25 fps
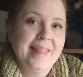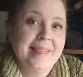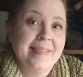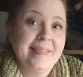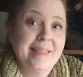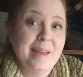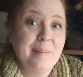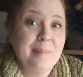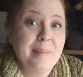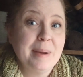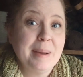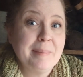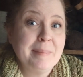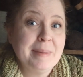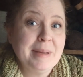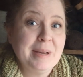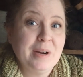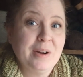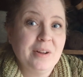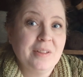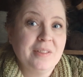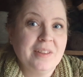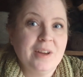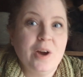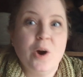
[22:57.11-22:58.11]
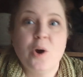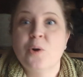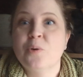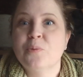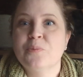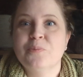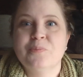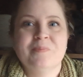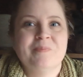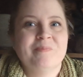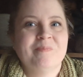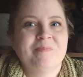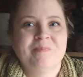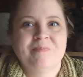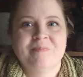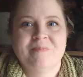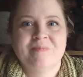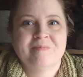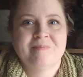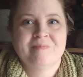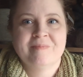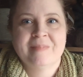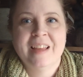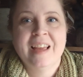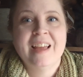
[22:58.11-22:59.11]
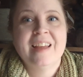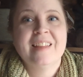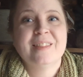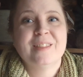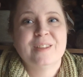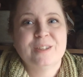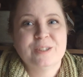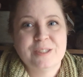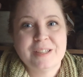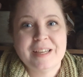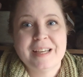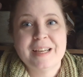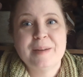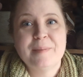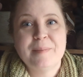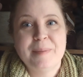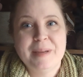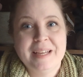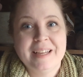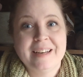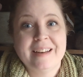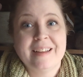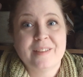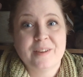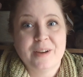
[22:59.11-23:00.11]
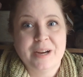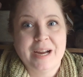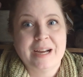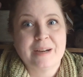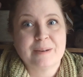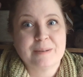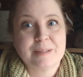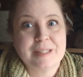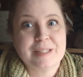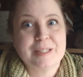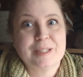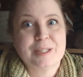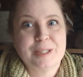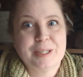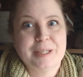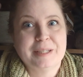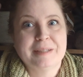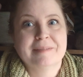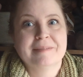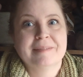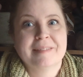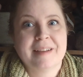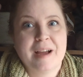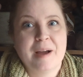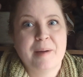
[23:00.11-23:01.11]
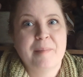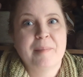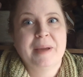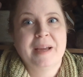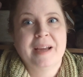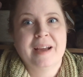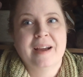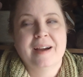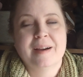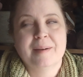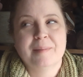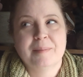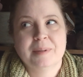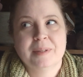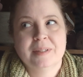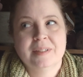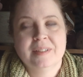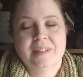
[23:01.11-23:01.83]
that might be all. Oh, there's going to be another acquisition coming up.